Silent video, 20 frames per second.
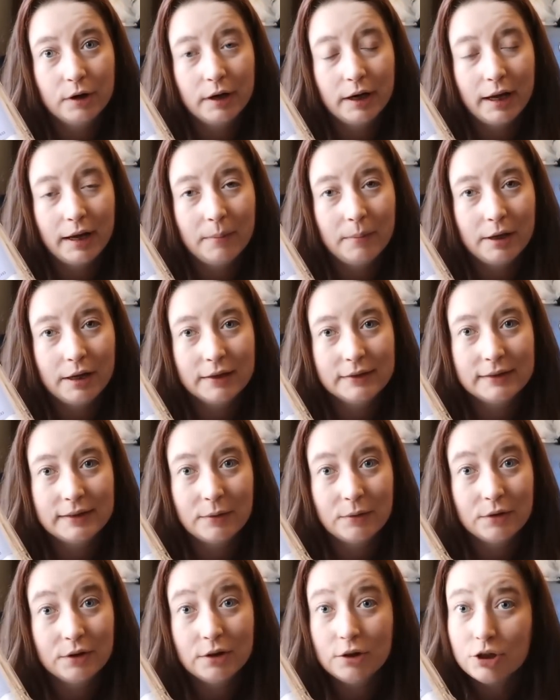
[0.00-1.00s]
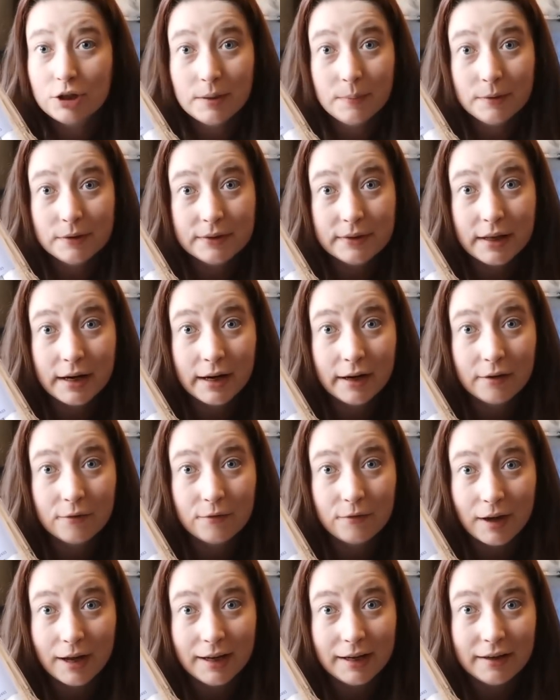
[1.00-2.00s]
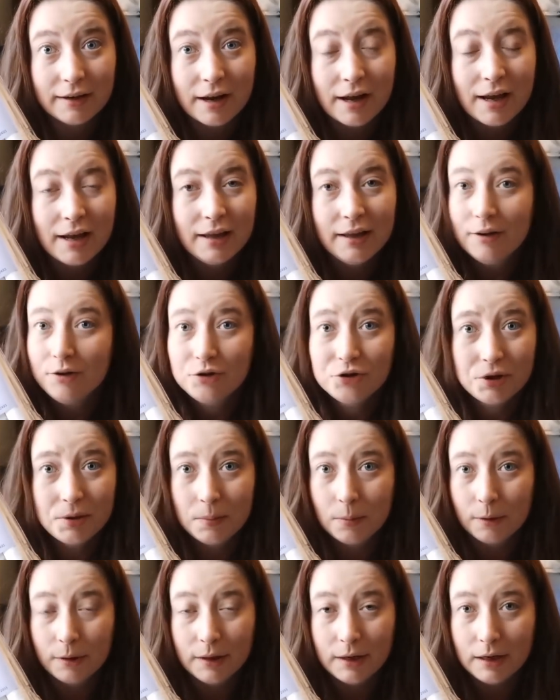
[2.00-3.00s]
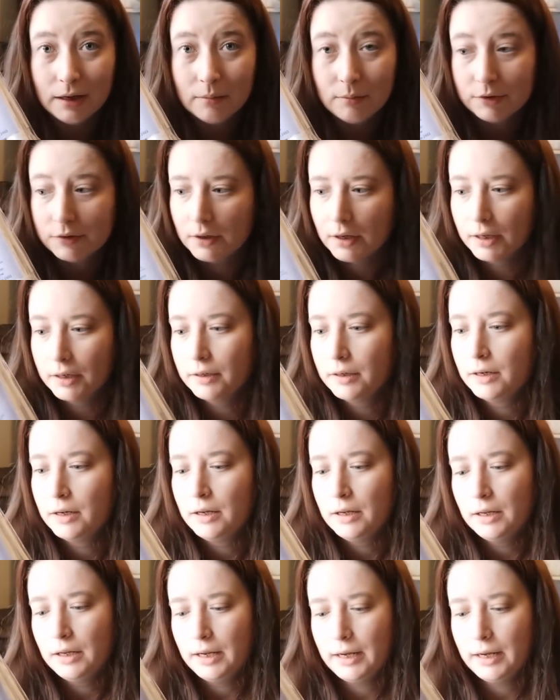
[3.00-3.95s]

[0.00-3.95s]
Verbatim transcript: Fortnite because they were the cheapest that I could find. They're cheaper than Amazon